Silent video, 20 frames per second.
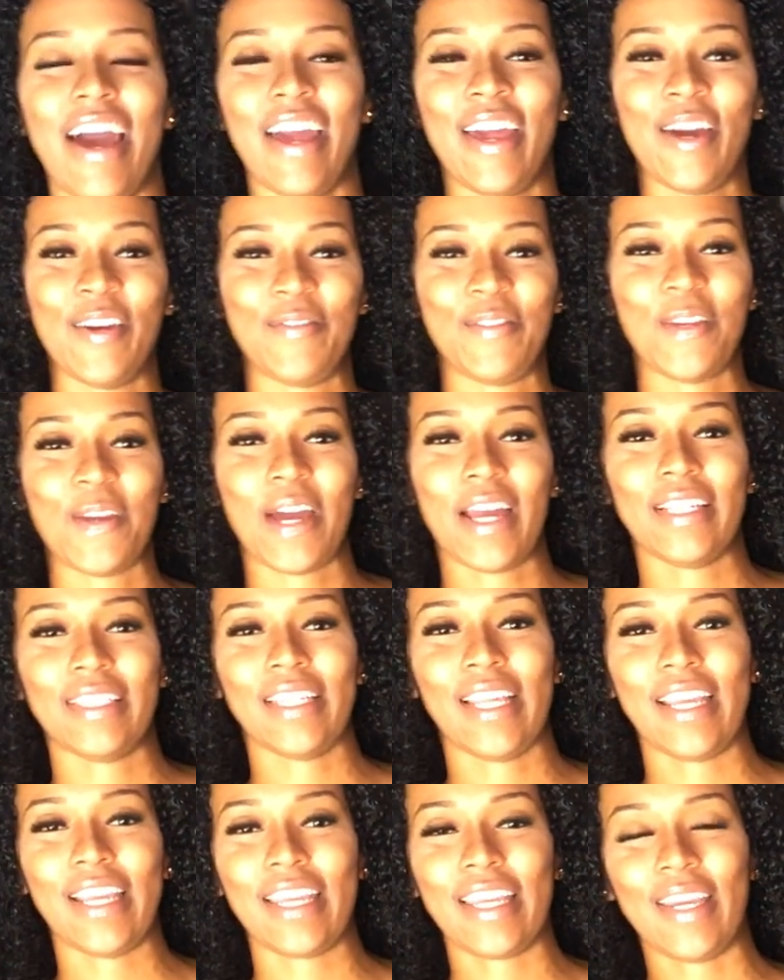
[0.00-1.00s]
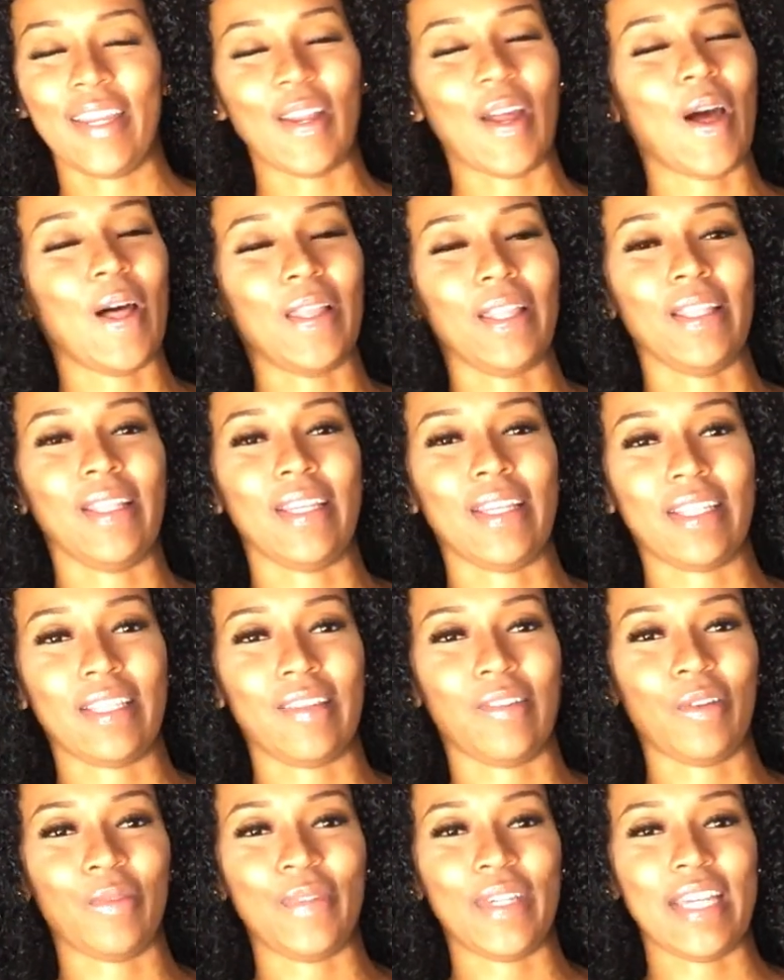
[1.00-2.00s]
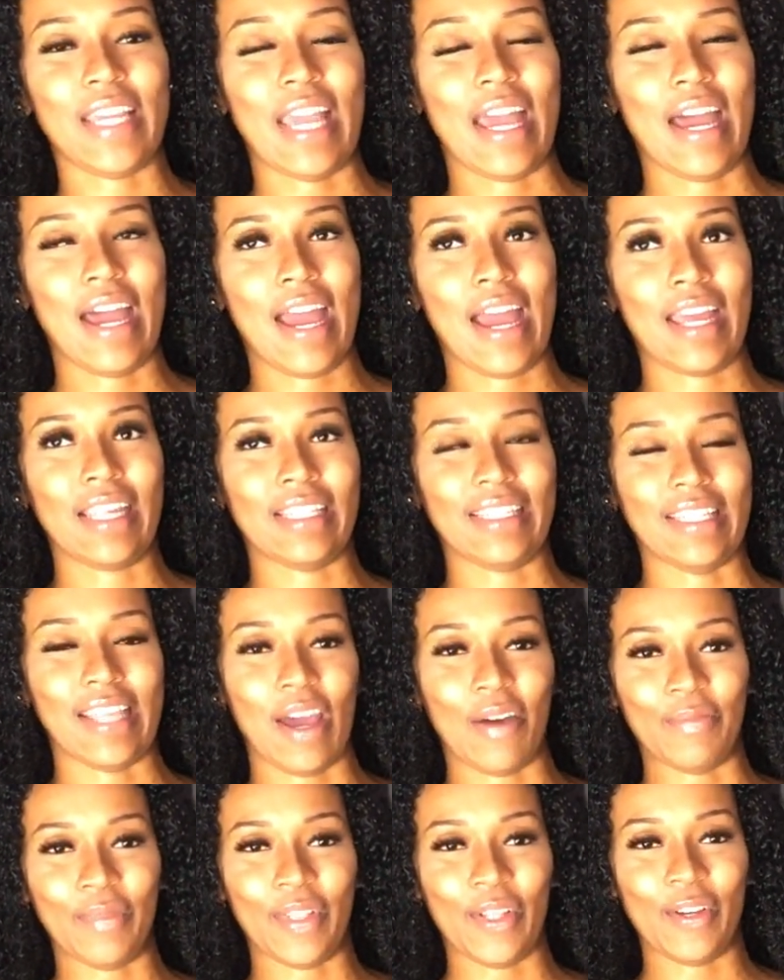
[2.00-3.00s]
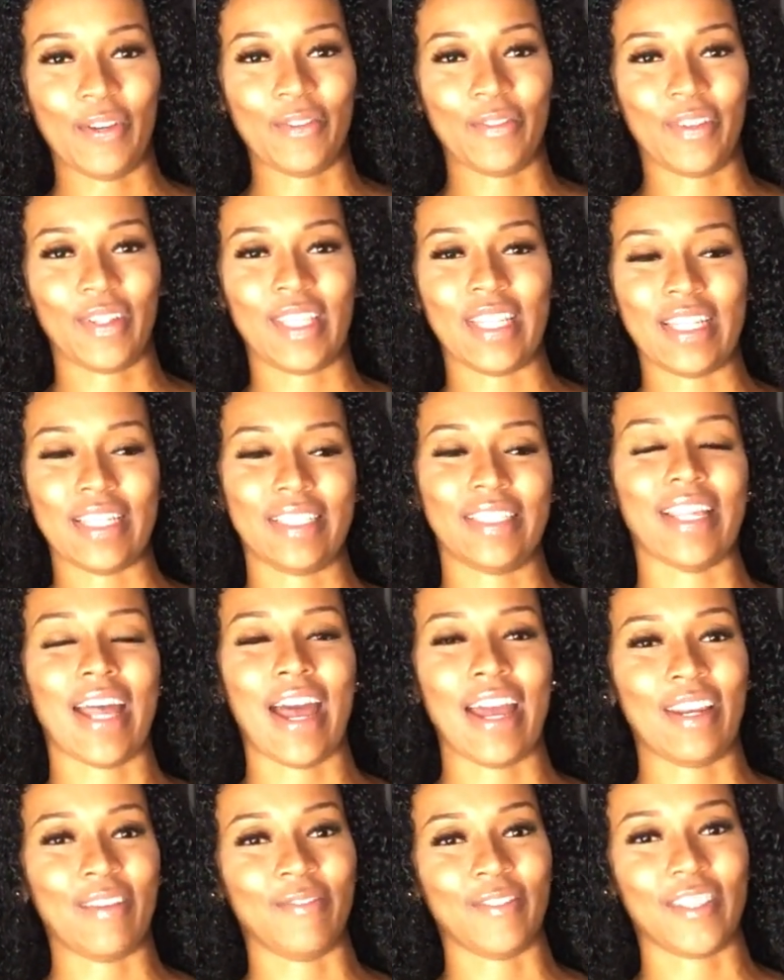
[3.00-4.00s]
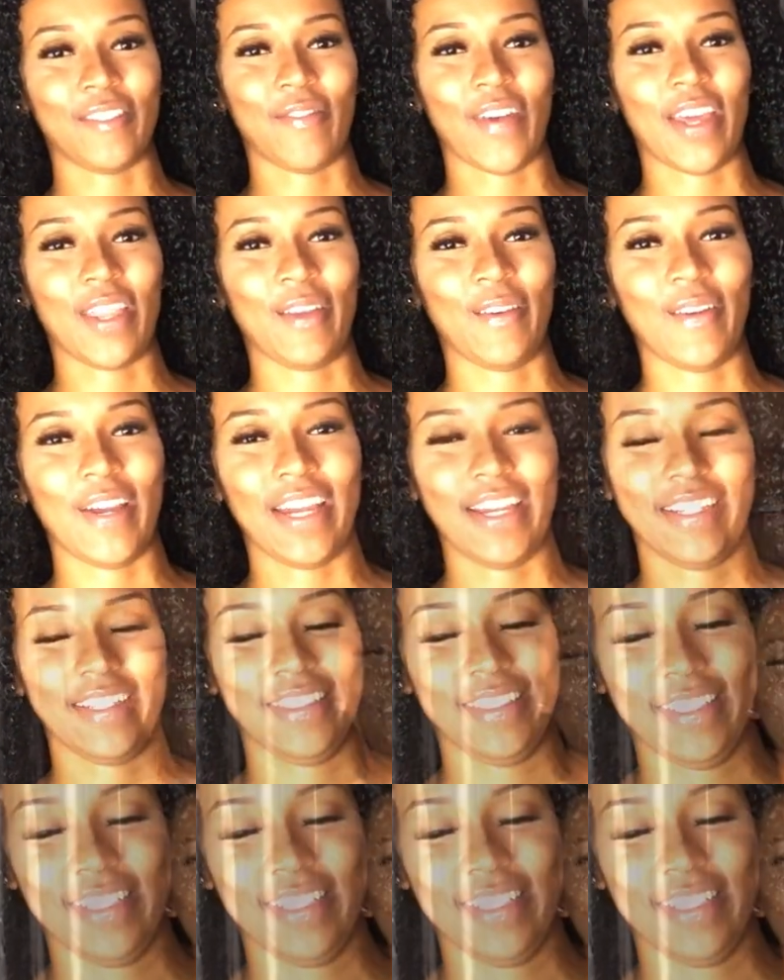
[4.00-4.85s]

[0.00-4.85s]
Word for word: I hope you guys like it. All the links will be down below for these items, by the way.